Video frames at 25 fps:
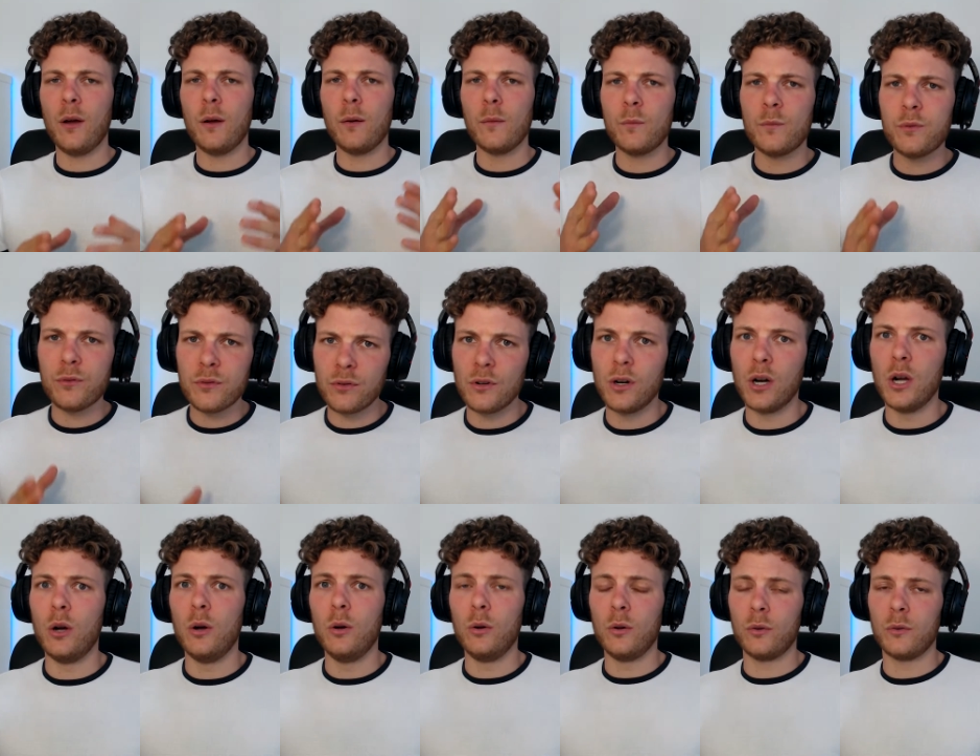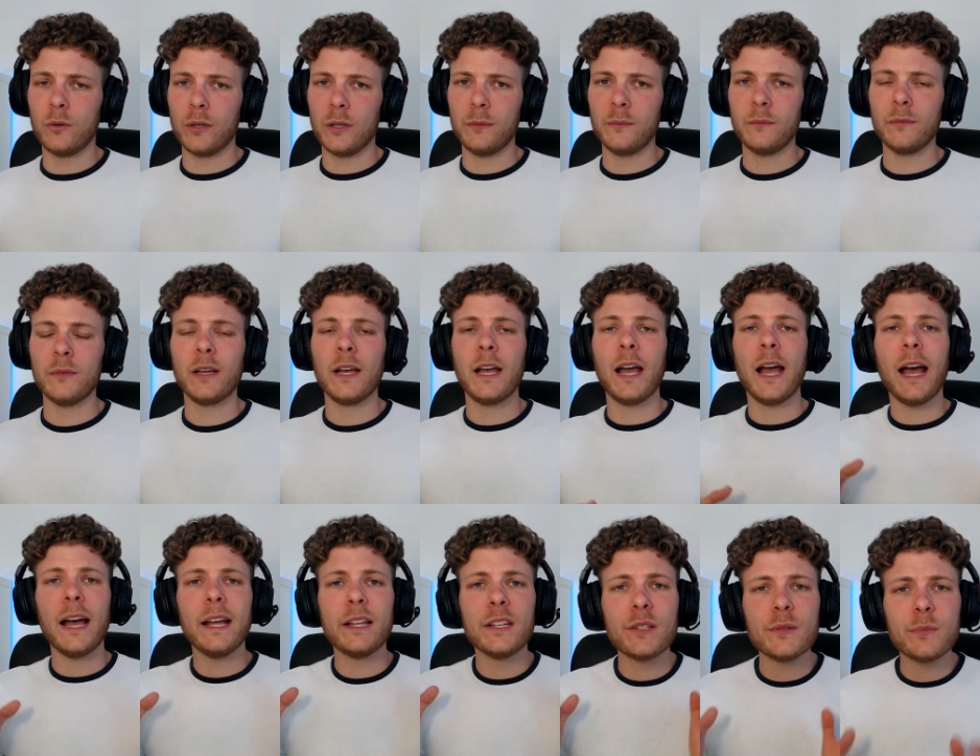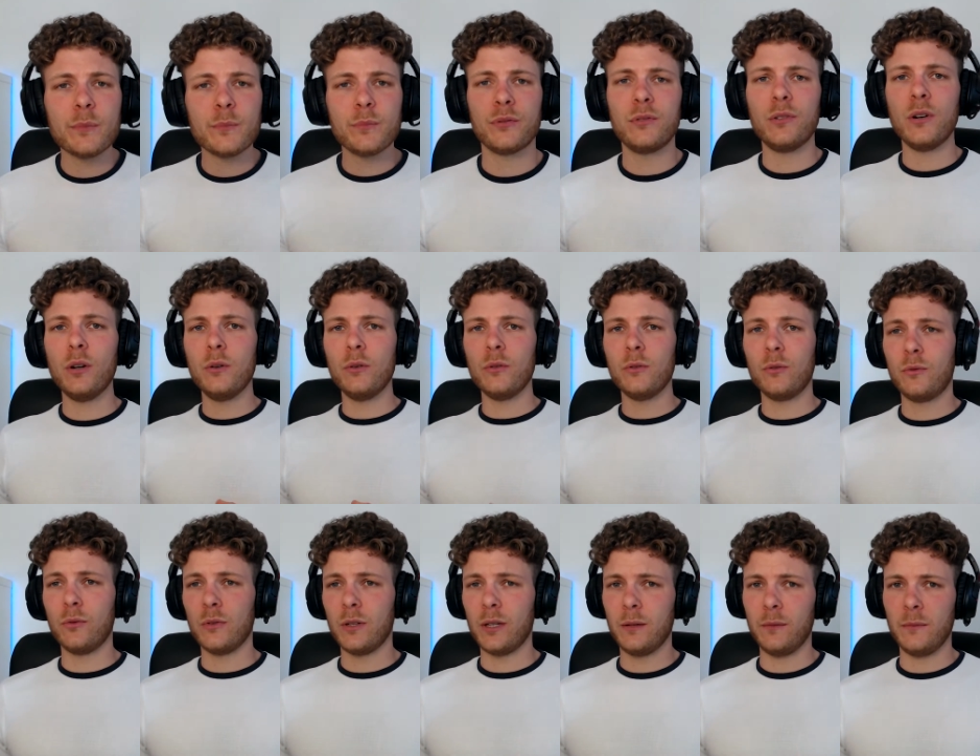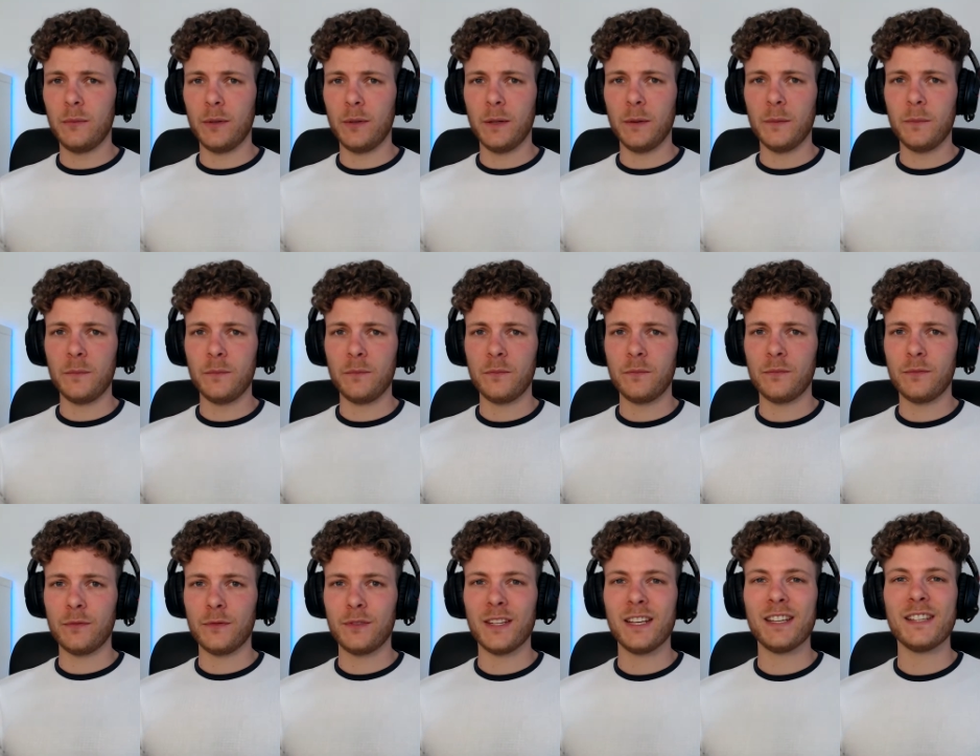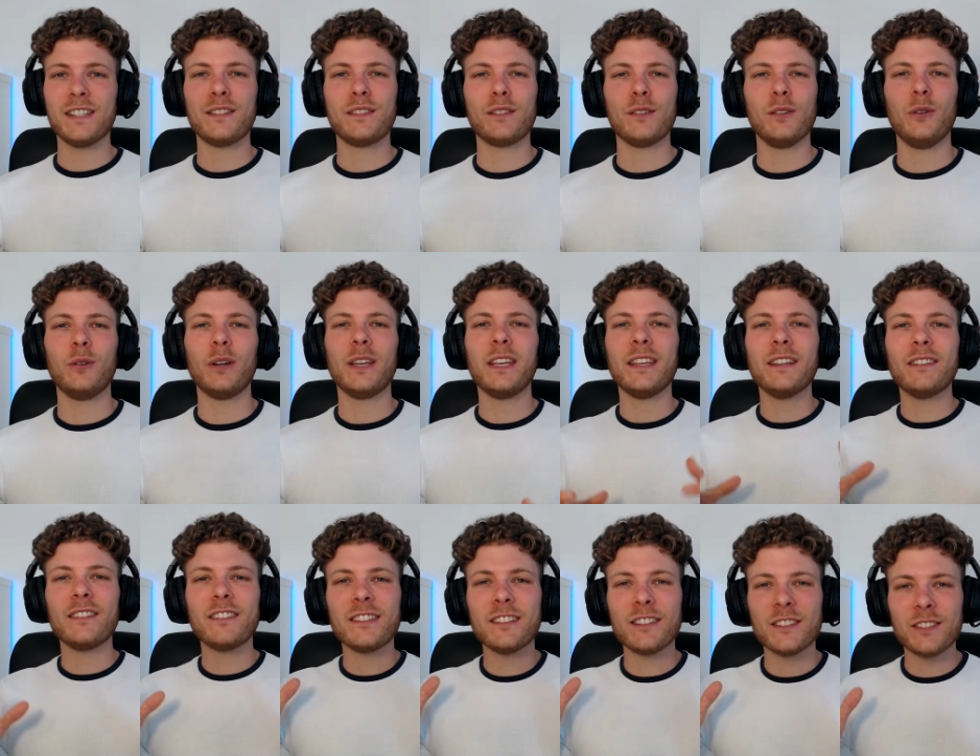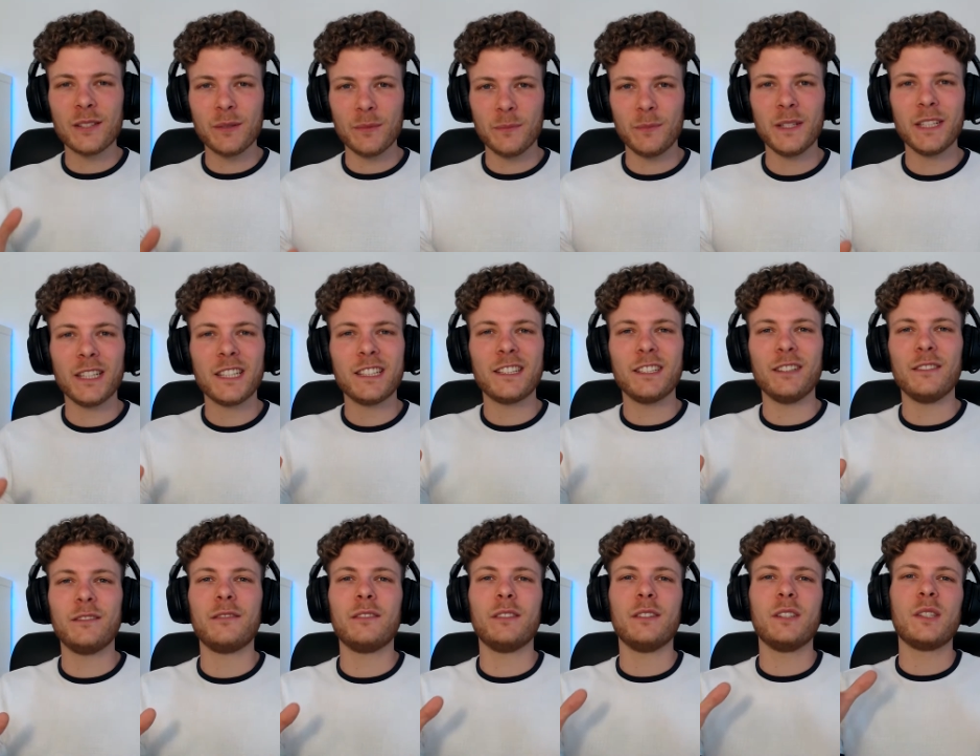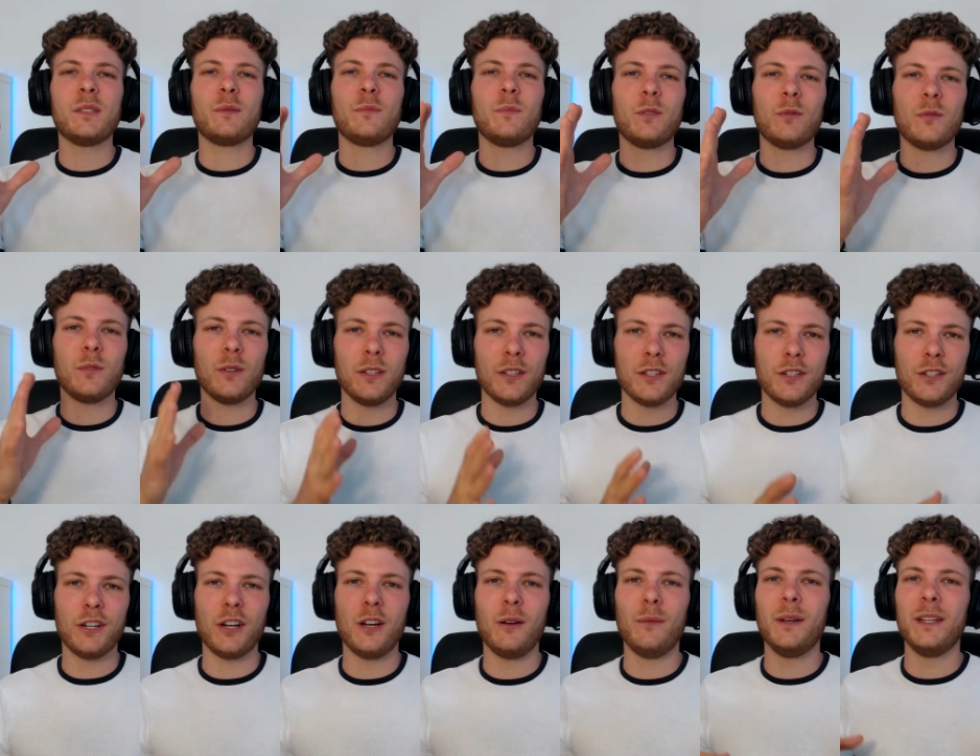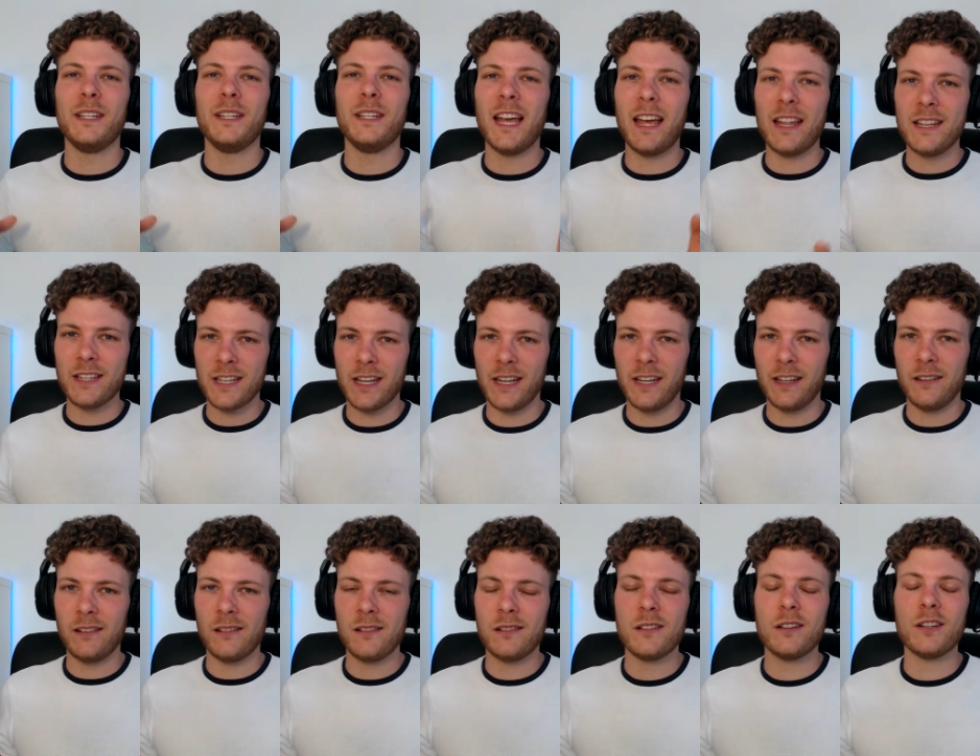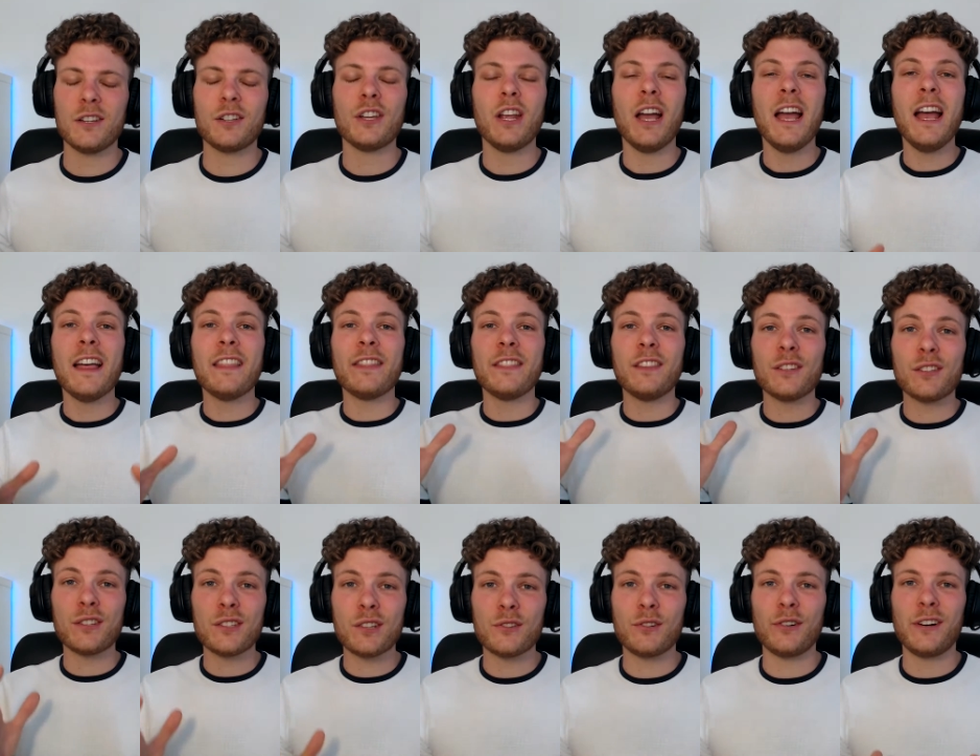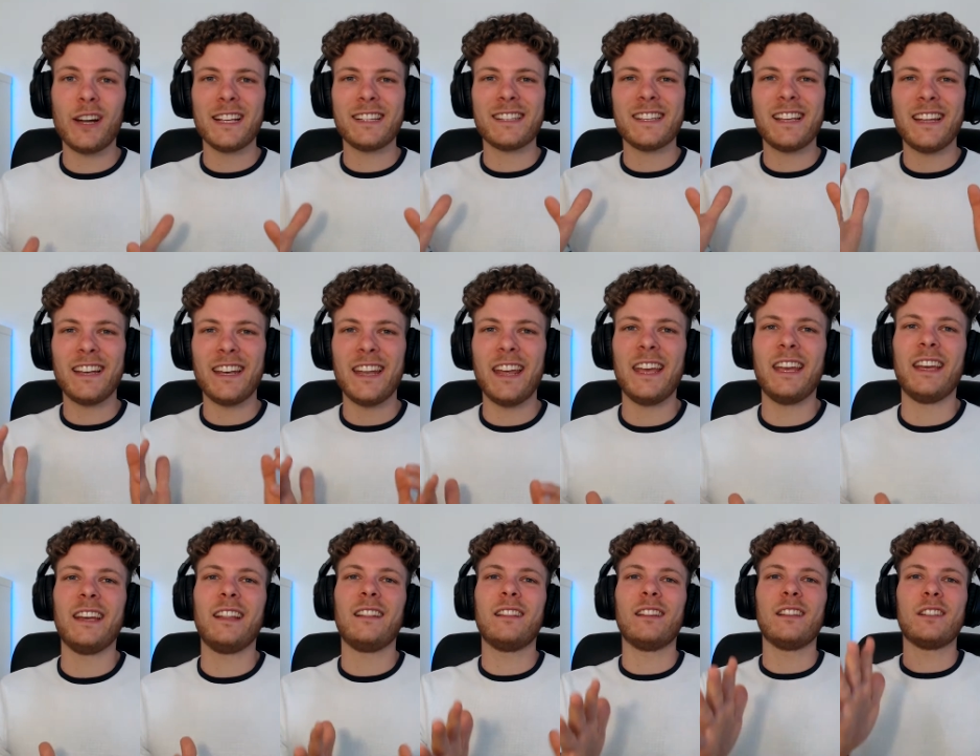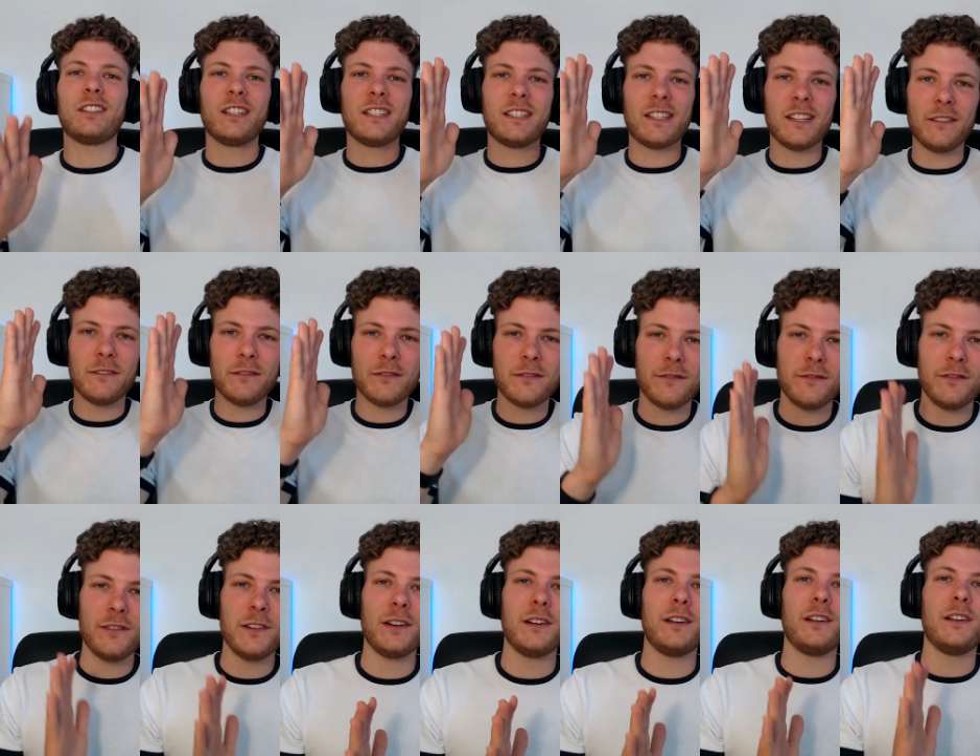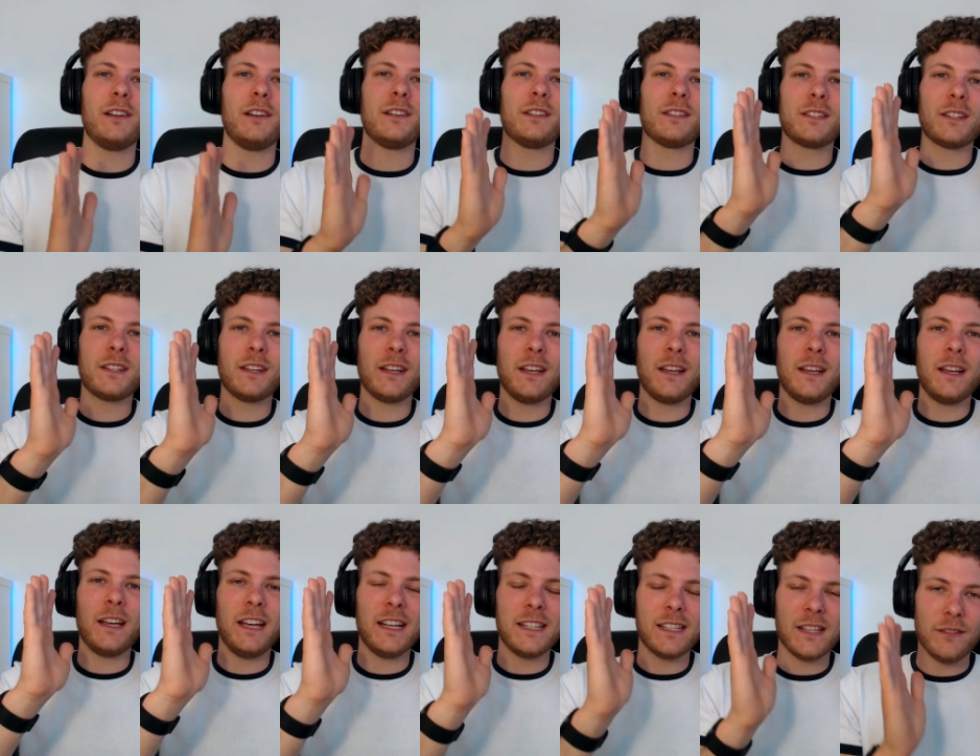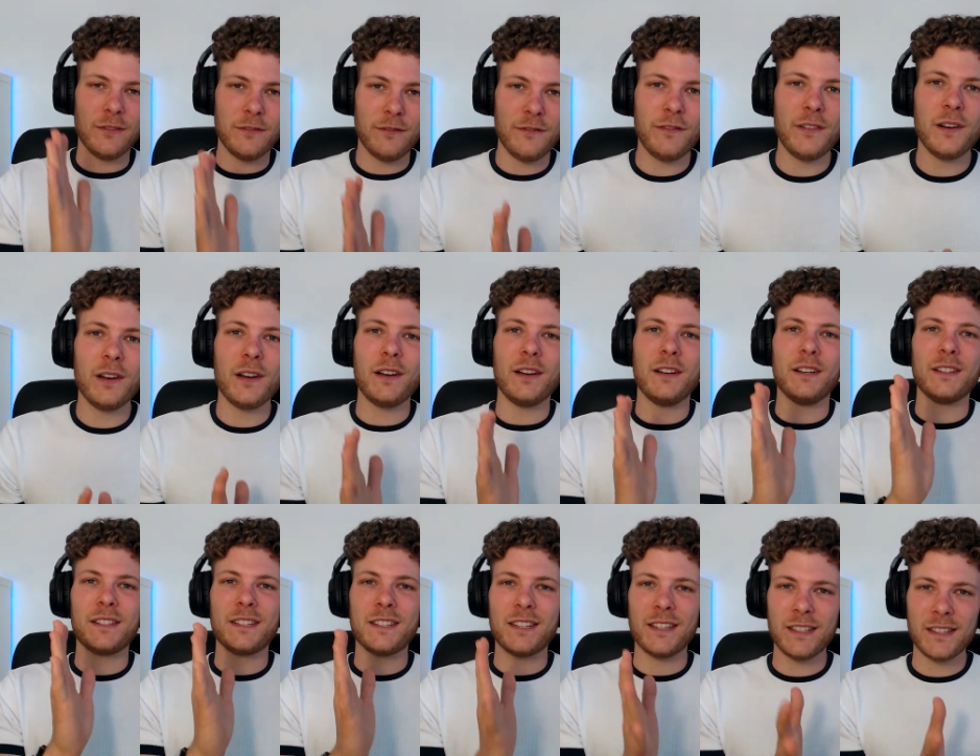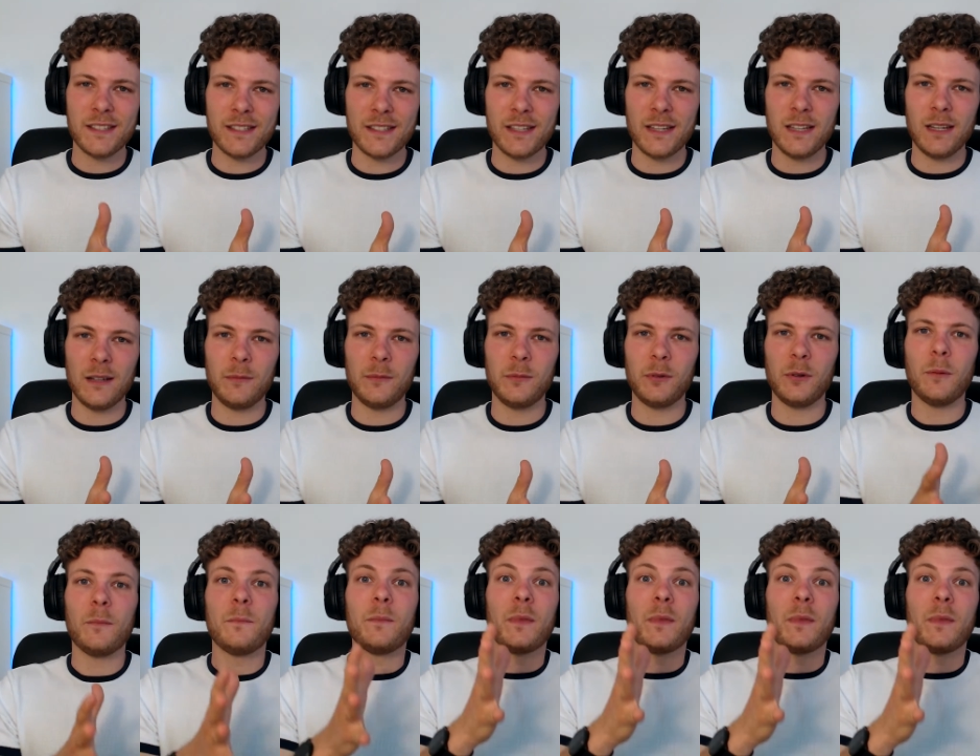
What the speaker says: program and programmer. So here there's a big difference between German and English. The stress in English is in the first syllable.